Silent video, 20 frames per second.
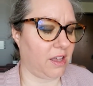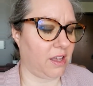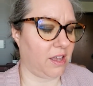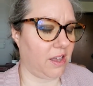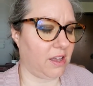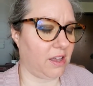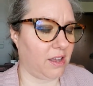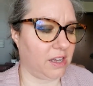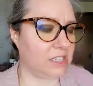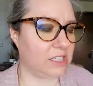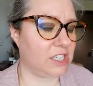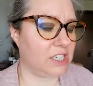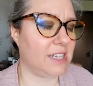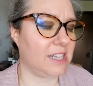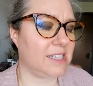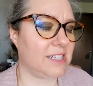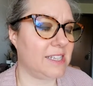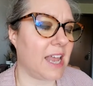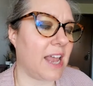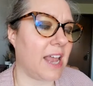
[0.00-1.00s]
it
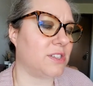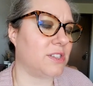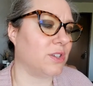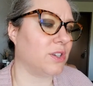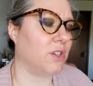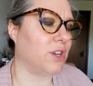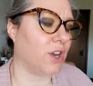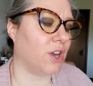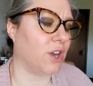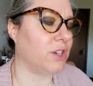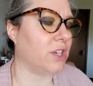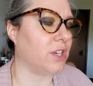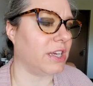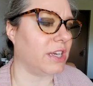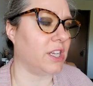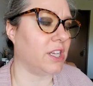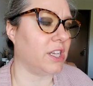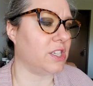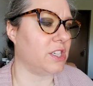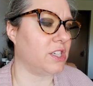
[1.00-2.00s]
takes her
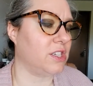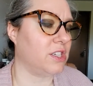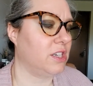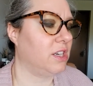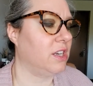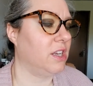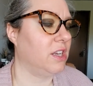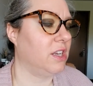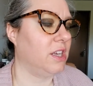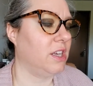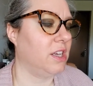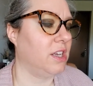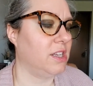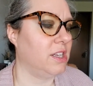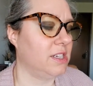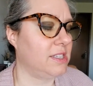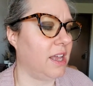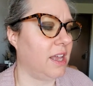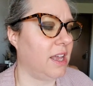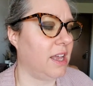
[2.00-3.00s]
courage to
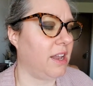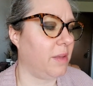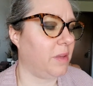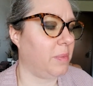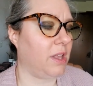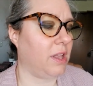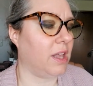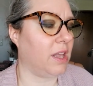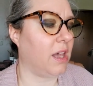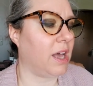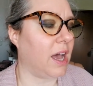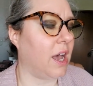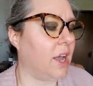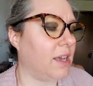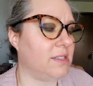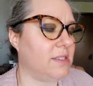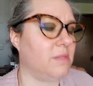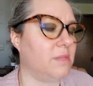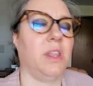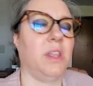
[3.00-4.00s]
stand up in class
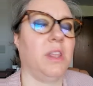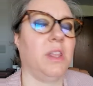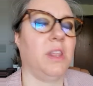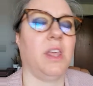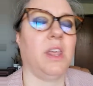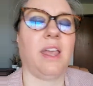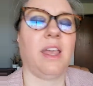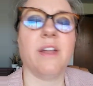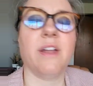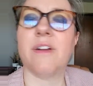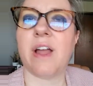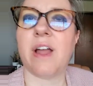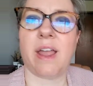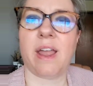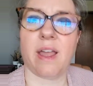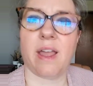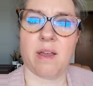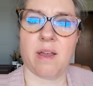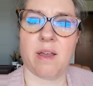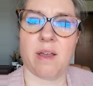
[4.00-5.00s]
and be like, here I
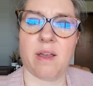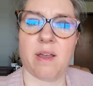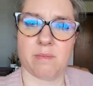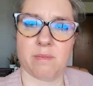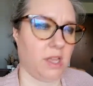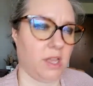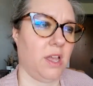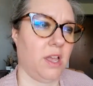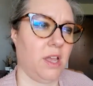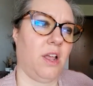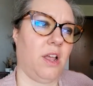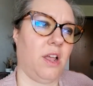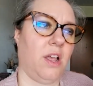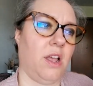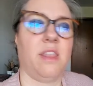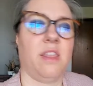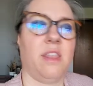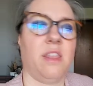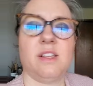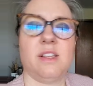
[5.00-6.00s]
am.
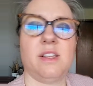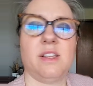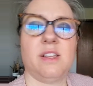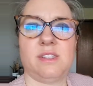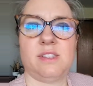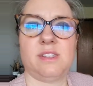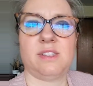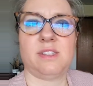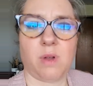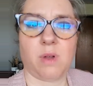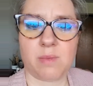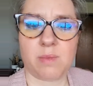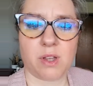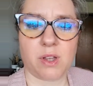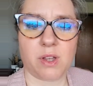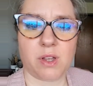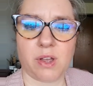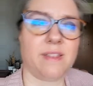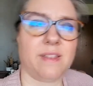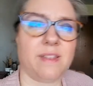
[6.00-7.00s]
This is what I'm
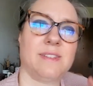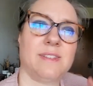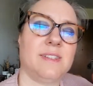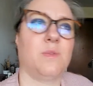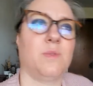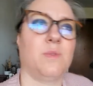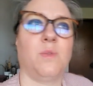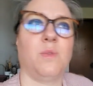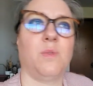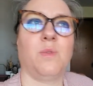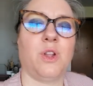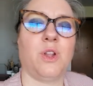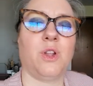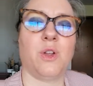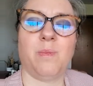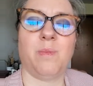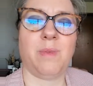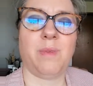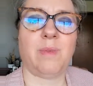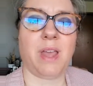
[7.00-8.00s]
doing. This is,
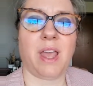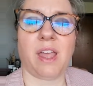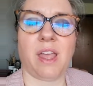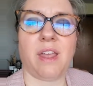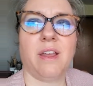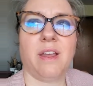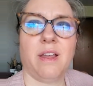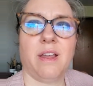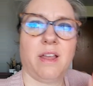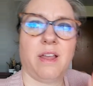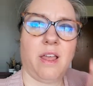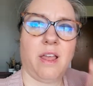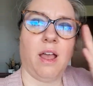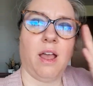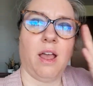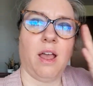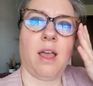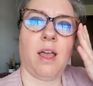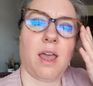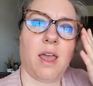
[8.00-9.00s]
me.
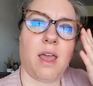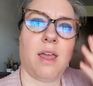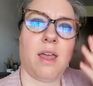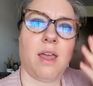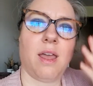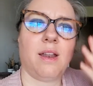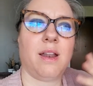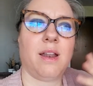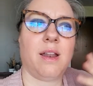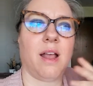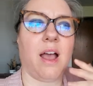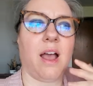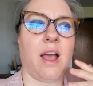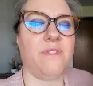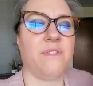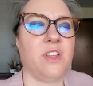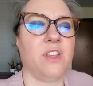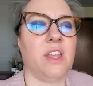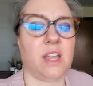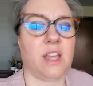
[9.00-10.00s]
And I feel
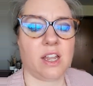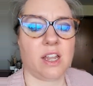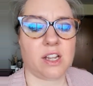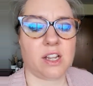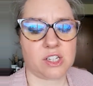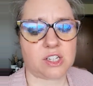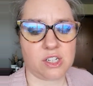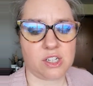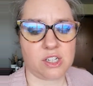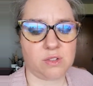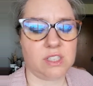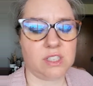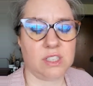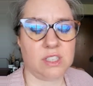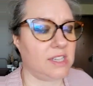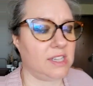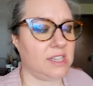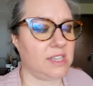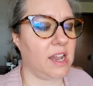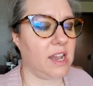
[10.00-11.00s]
like she's really
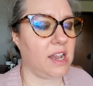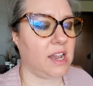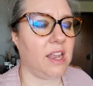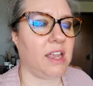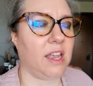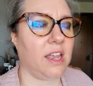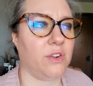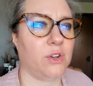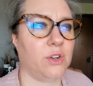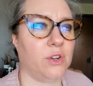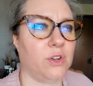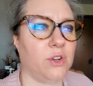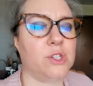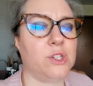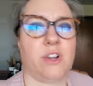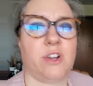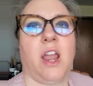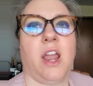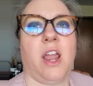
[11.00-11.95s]
standing in her strength.